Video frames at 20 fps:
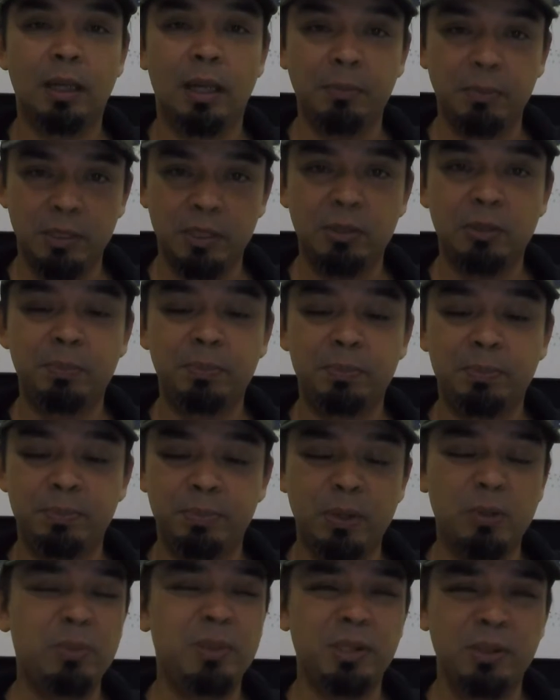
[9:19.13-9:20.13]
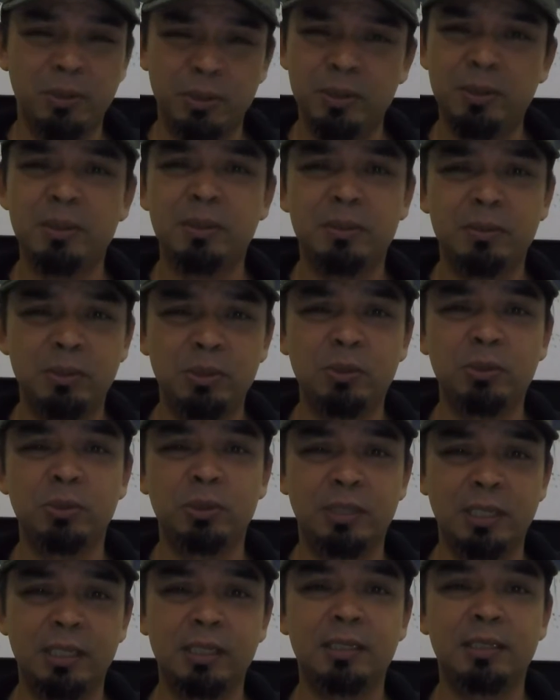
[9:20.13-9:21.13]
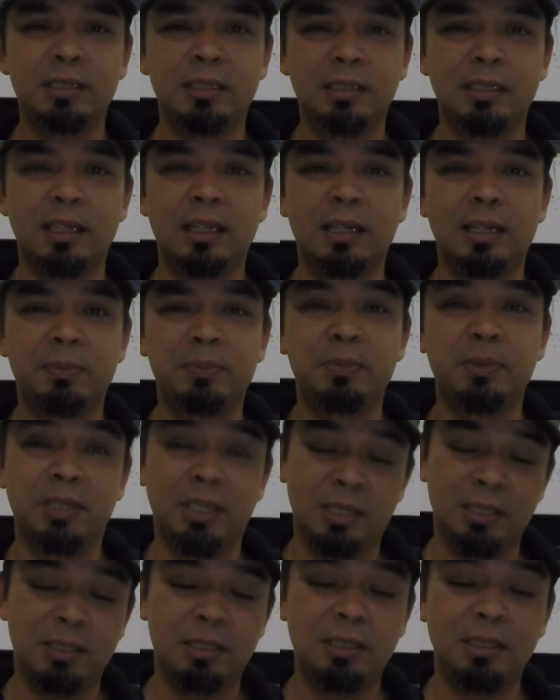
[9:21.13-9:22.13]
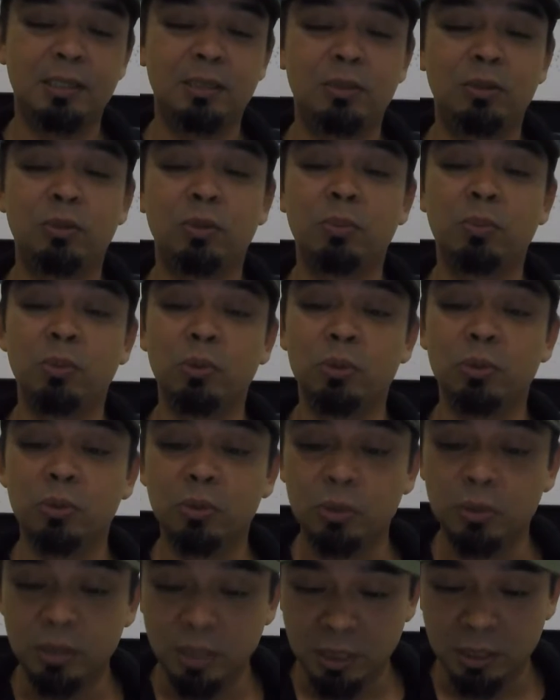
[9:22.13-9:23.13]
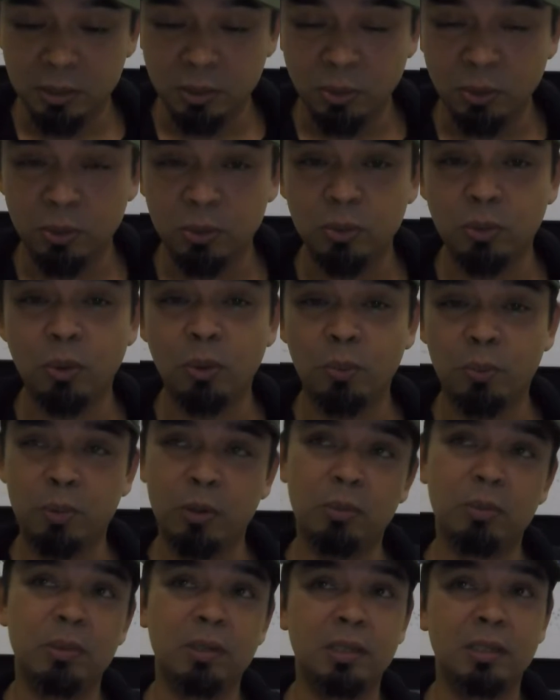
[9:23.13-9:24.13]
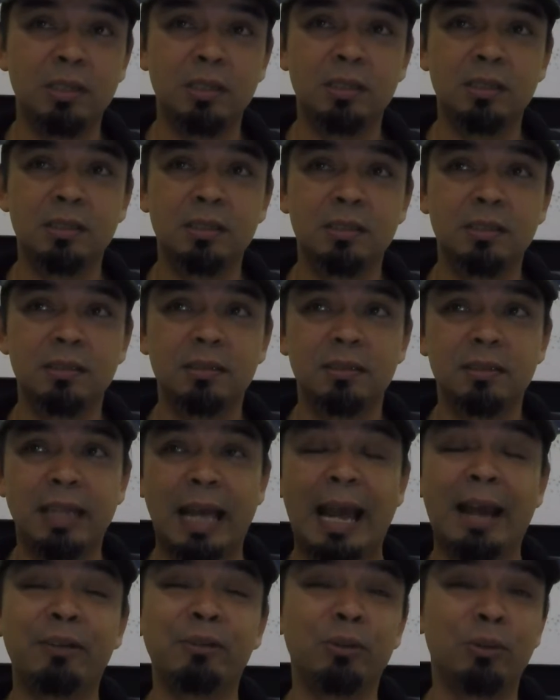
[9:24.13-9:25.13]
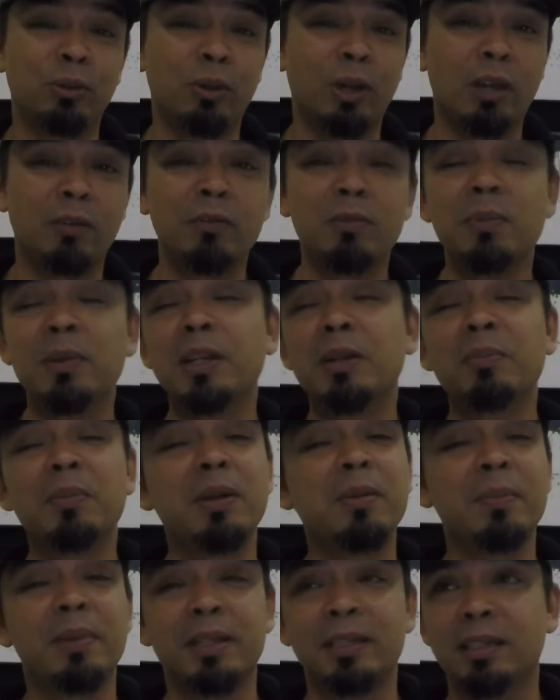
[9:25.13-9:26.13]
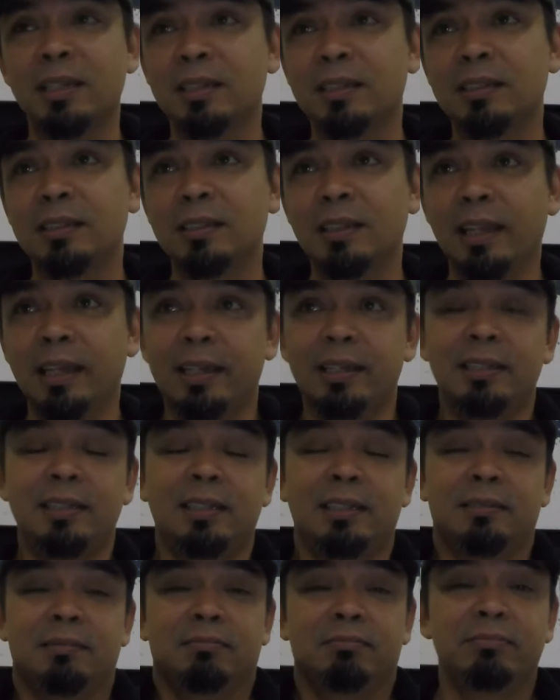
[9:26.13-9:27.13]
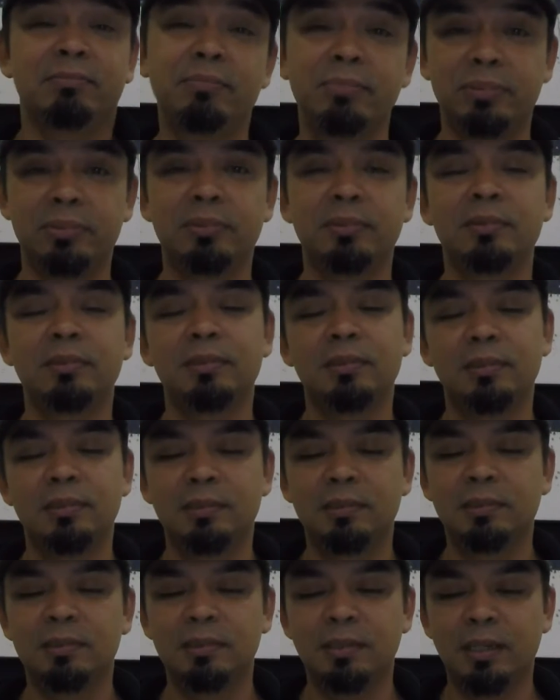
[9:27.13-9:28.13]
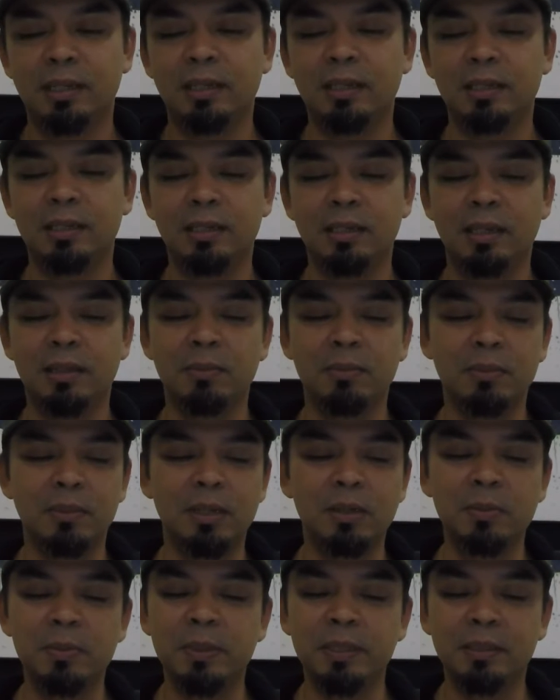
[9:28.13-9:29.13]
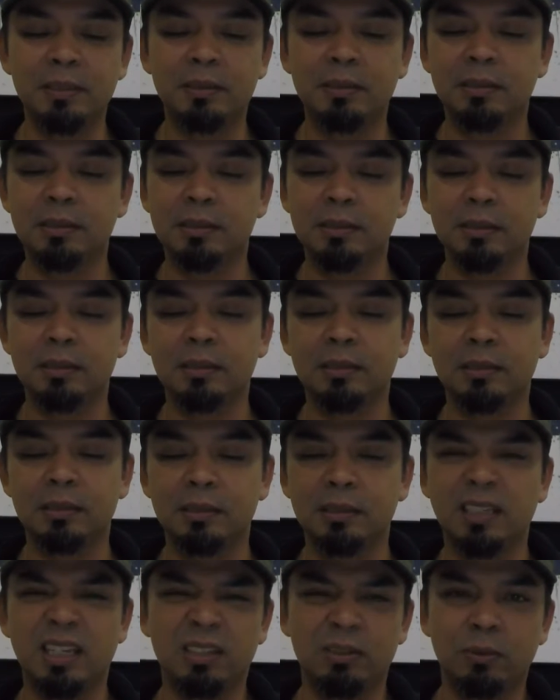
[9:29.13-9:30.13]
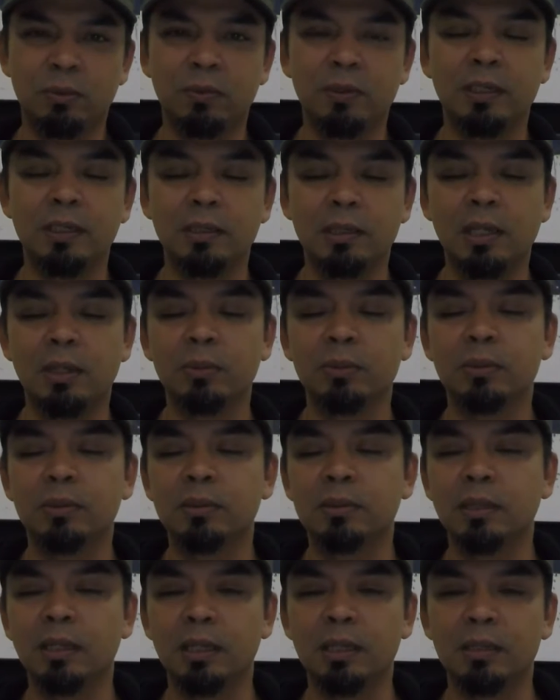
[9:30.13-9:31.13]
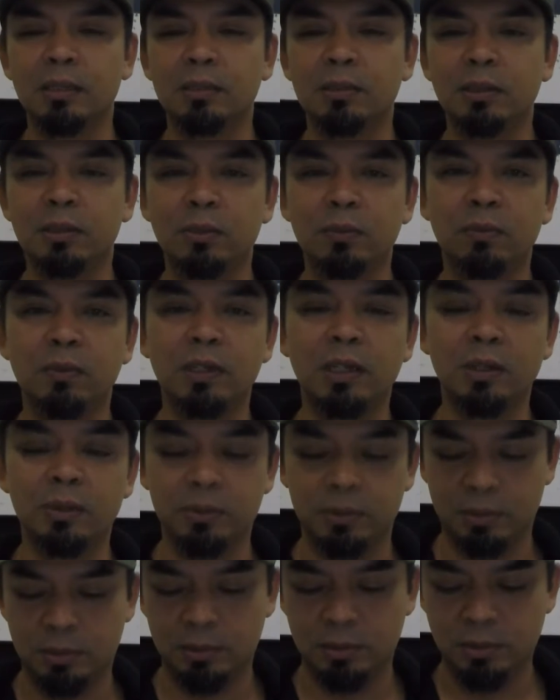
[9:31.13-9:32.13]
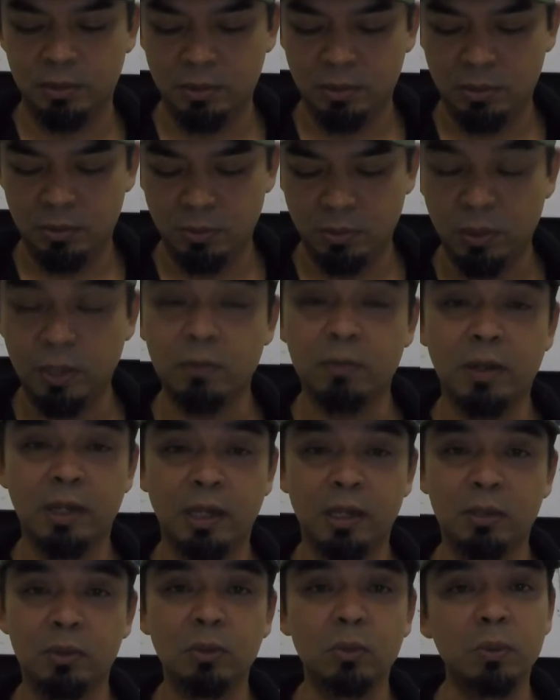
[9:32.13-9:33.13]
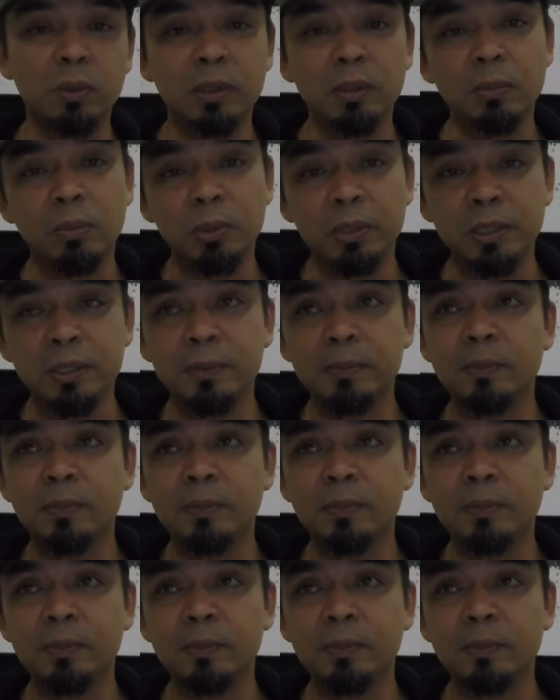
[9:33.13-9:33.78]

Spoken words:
just probably gonna use that chassis to put this on, or probably, I don't know, I haven't made up my mind yet. Like I said, I am a little bit, I like to fiddle around and try to figure out whatever I can do with the body.